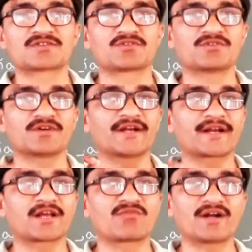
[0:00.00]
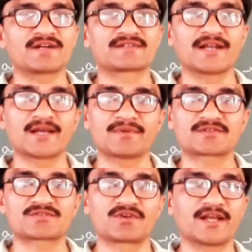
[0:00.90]
So it requires
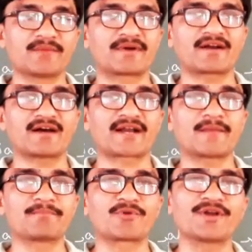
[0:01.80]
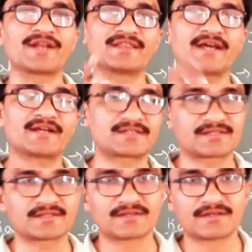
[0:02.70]
labor, so labor are employed in that,
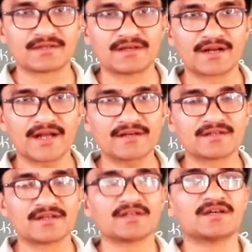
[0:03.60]
right?